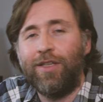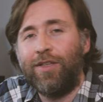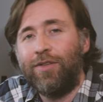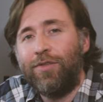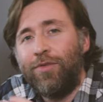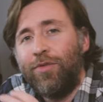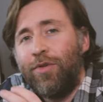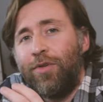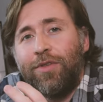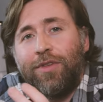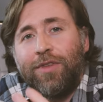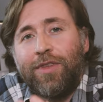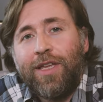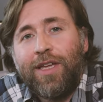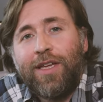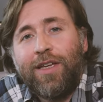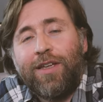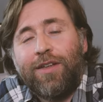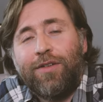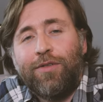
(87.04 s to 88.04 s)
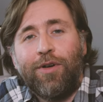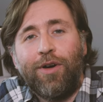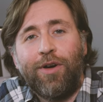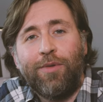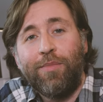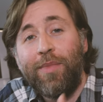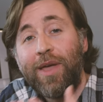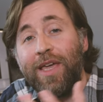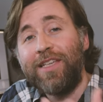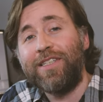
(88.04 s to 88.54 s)
Not that they're not
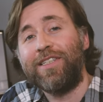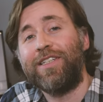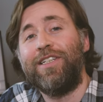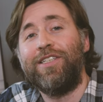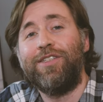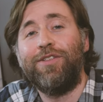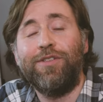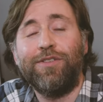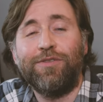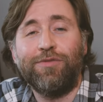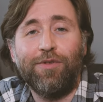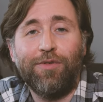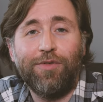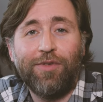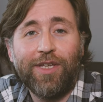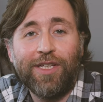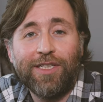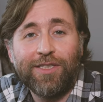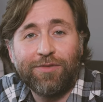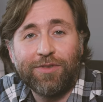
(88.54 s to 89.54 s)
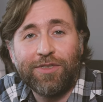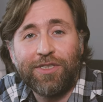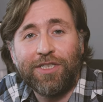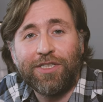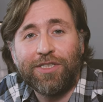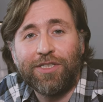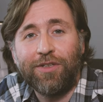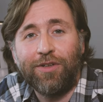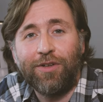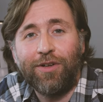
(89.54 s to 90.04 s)
amazingly useful things for
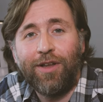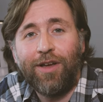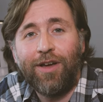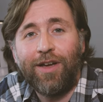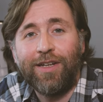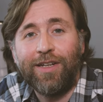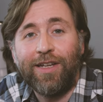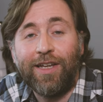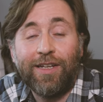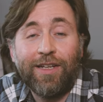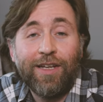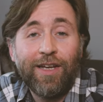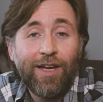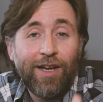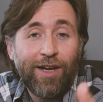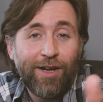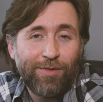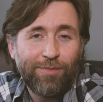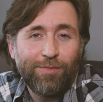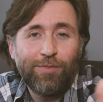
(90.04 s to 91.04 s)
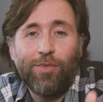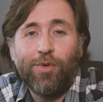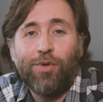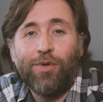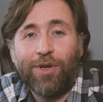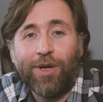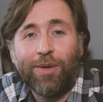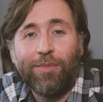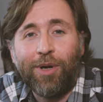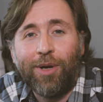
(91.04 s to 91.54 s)
teaching online, and
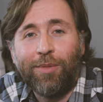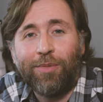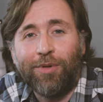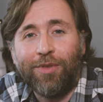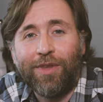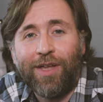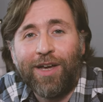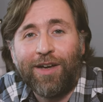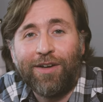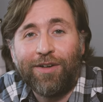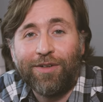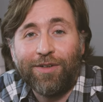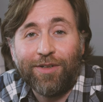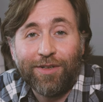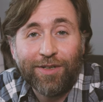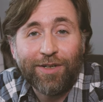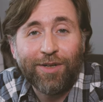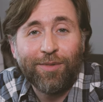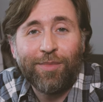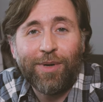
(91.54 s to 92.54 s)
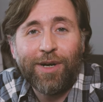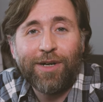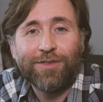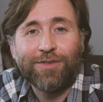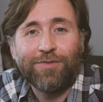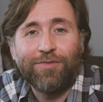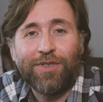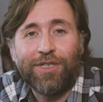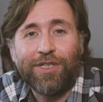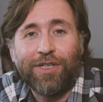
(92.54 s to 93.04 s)
more coming up on that on a
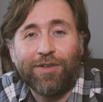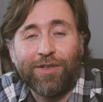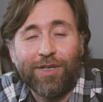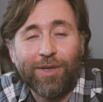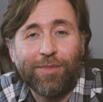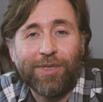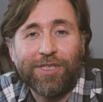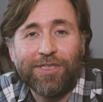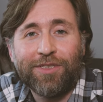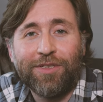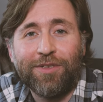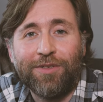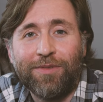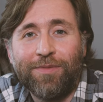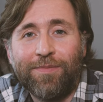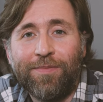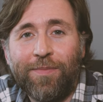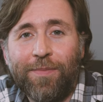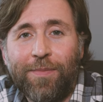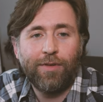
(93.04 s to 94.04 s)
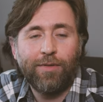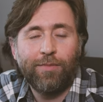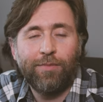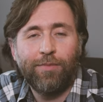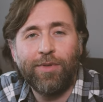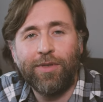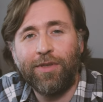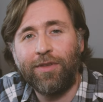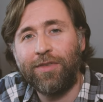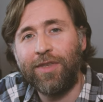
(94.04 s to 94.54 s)
comparison video coming soon.
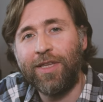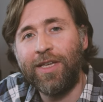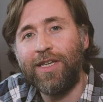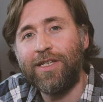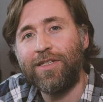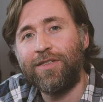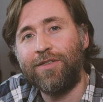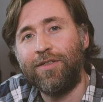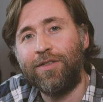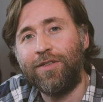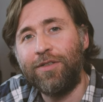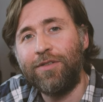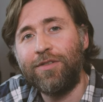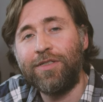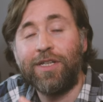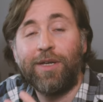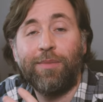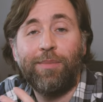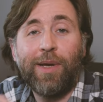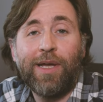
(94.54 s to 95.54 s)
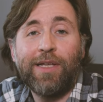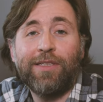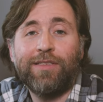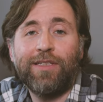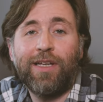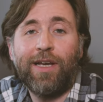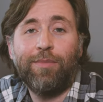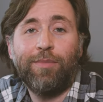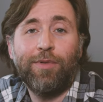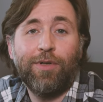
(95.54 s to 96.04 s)
But the thing is that using a pen
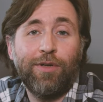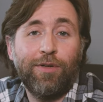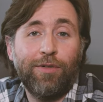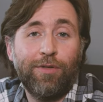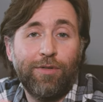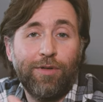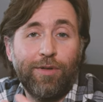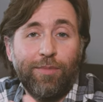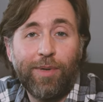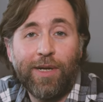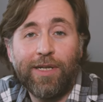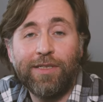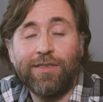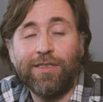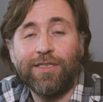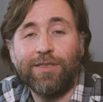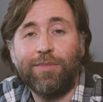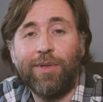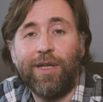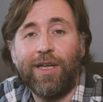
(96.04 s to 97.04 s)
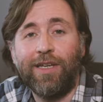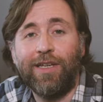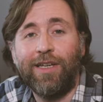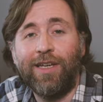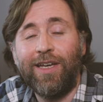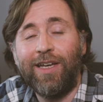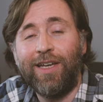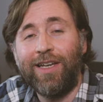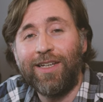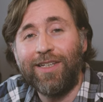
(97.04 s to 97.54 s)
tablet or a pen display,
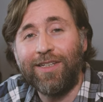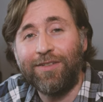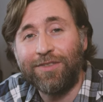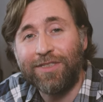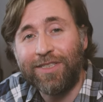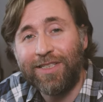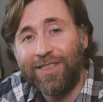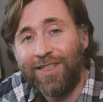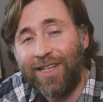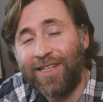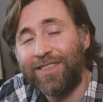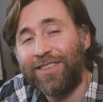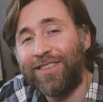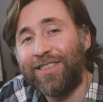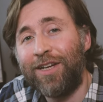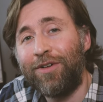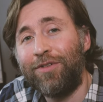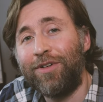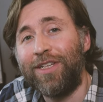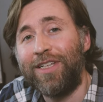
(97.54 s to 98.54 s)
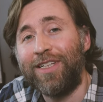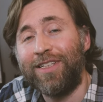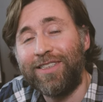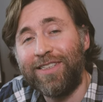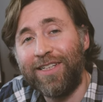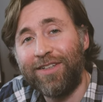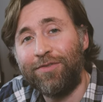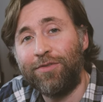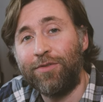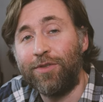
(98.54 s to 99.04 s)
there is necessarily a
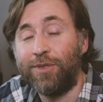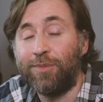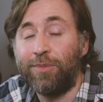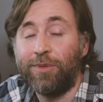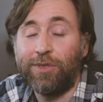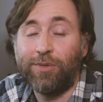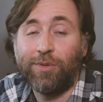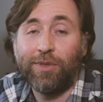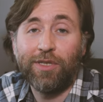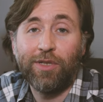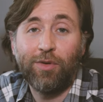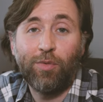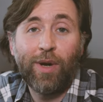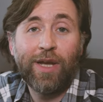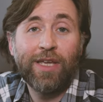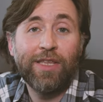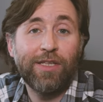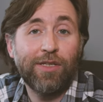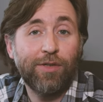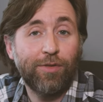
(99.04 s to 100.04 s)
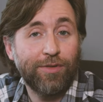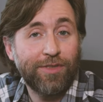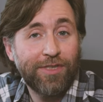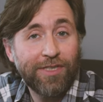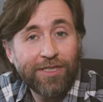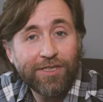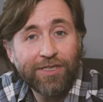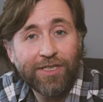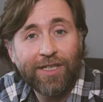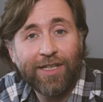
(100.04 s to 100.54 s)
difference between the way that you're
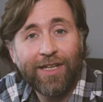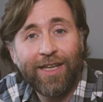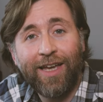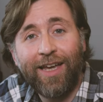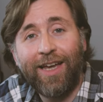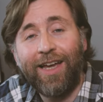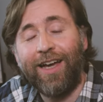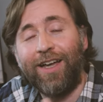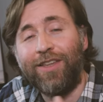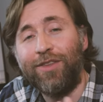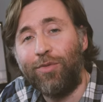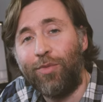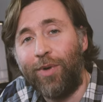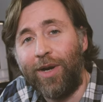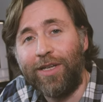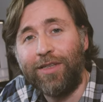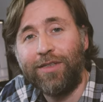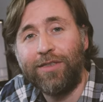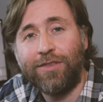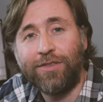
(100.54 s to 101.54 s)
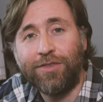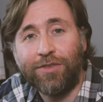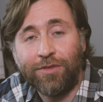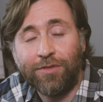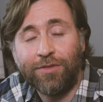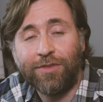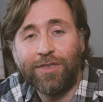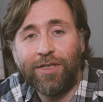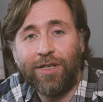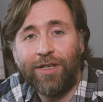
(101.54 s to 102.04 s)
teaching and the way that
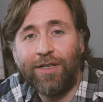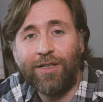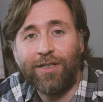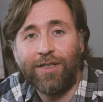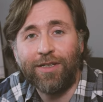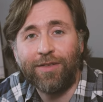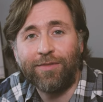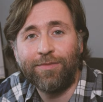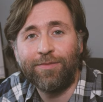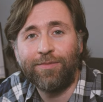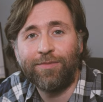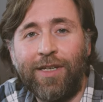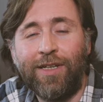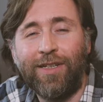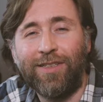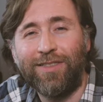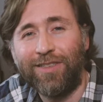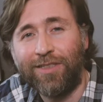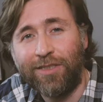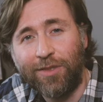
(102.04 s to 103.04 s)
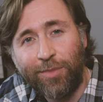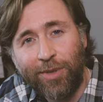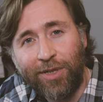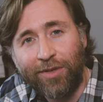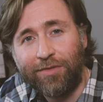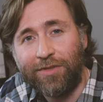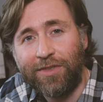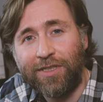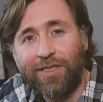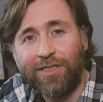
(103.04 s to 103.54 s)
students are learning. So there's a bit
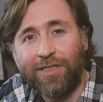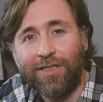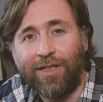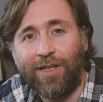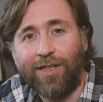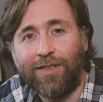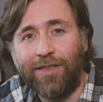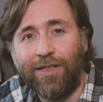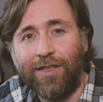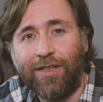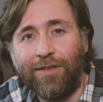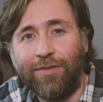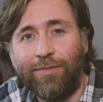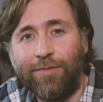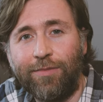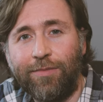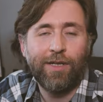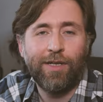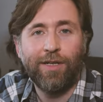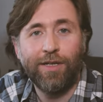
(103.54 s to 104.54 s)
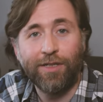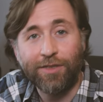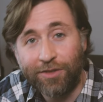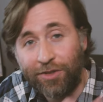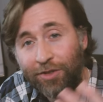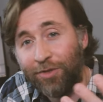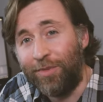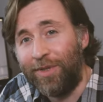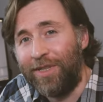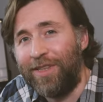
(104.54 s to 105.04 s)
of a disconnect there.
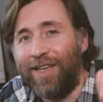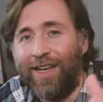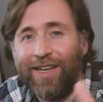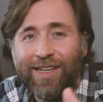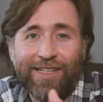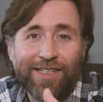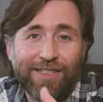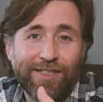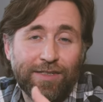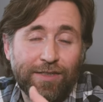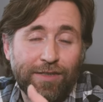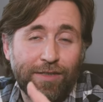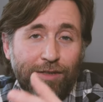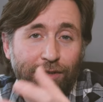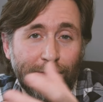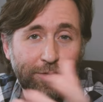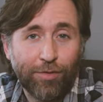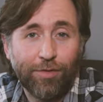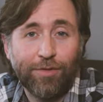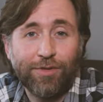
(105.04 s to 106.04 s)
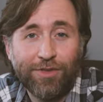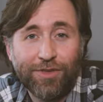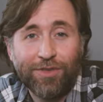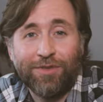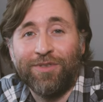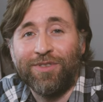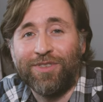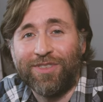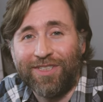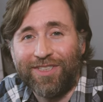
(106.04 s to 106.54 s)
Assuming that is that your
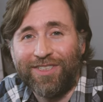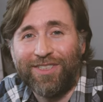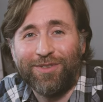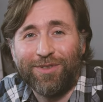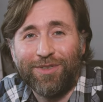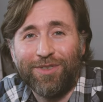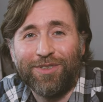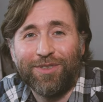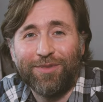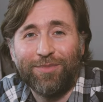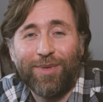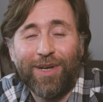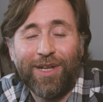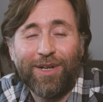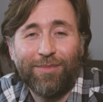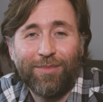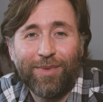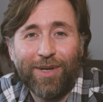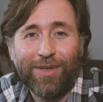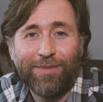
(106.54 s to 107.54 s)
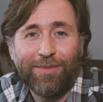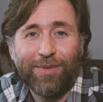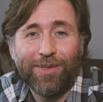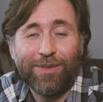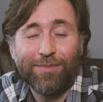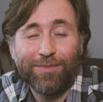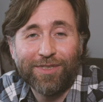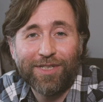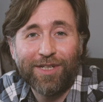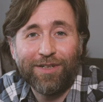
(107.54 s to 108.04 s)
students are still using pen and paper
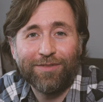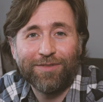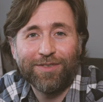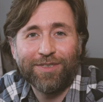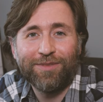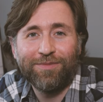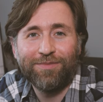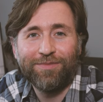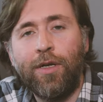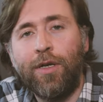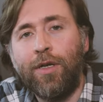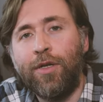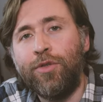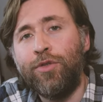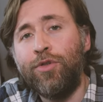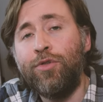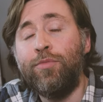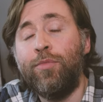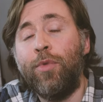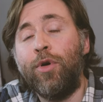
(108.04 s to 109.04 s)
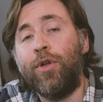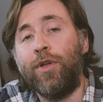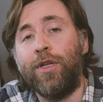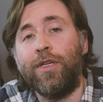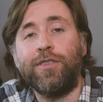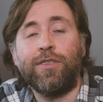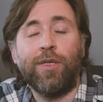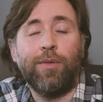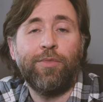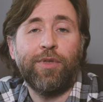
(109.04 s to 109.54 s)
themselves. You
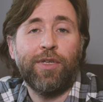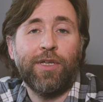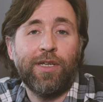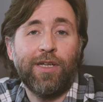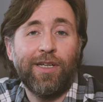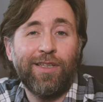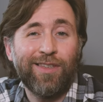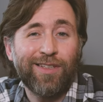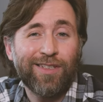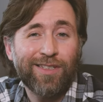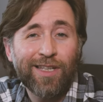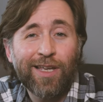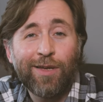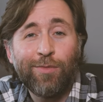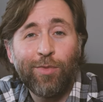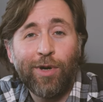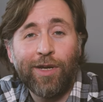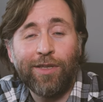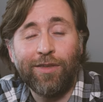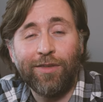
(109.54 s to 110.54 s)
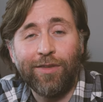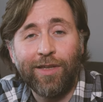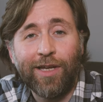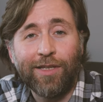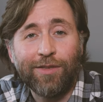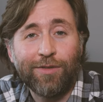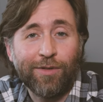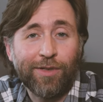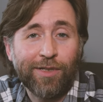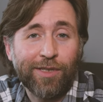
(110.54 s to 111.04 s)
modeling something in the same way that they're
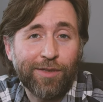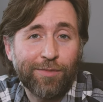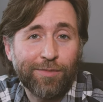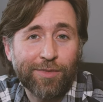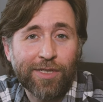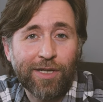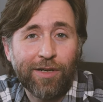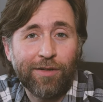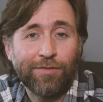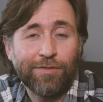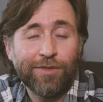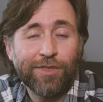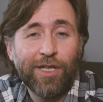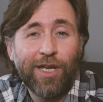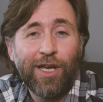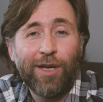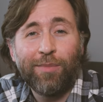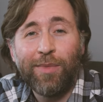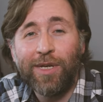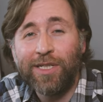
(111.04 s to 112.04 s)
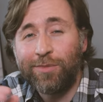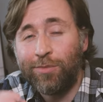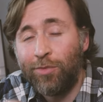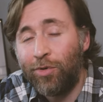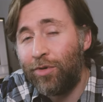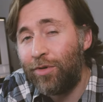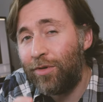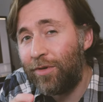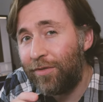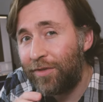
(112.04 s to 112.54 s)
doing it themselves makes
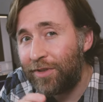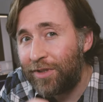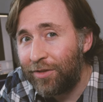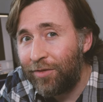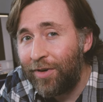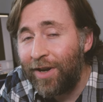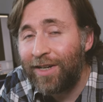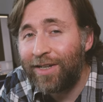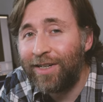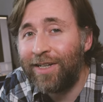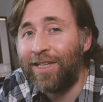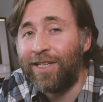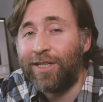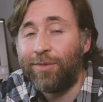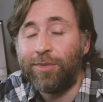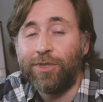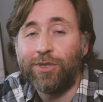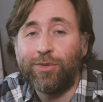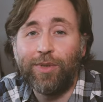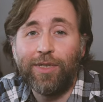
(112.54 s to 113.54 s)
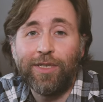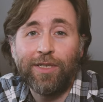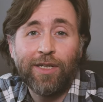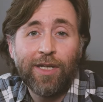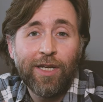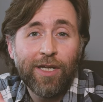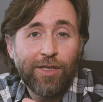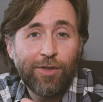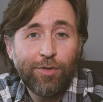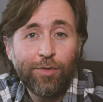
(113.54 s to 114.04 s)
more of a direct link between
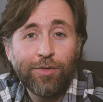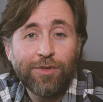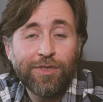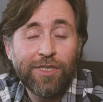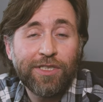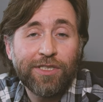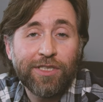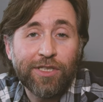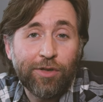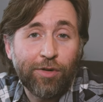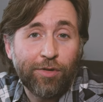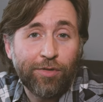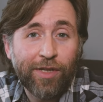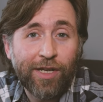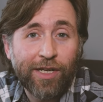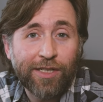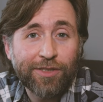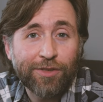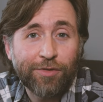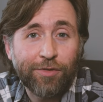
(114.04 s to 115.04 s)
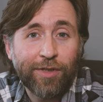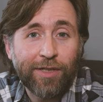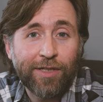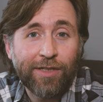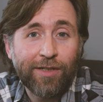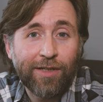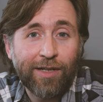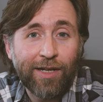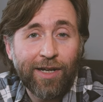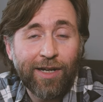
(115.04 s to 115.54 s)
your teaching on their
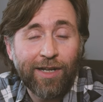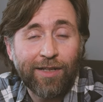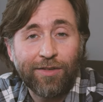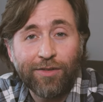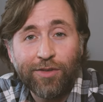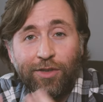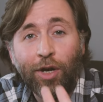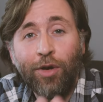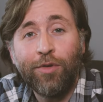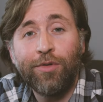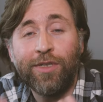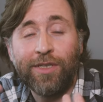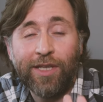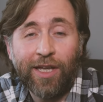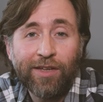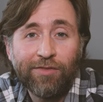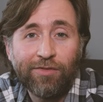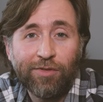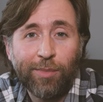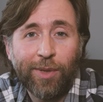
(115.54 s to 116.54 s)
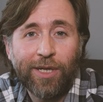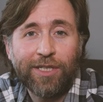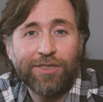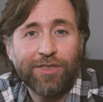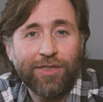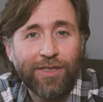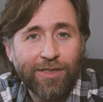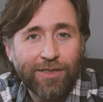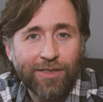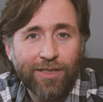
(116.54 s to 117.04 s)
screen and coding that
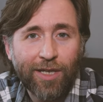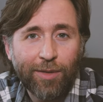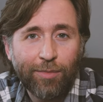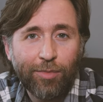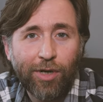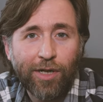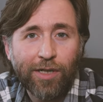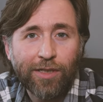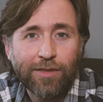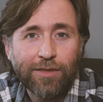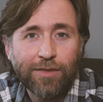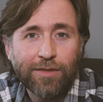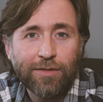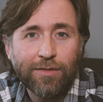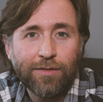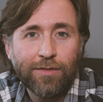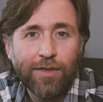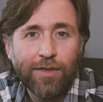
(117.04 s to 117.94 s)
information into their brains.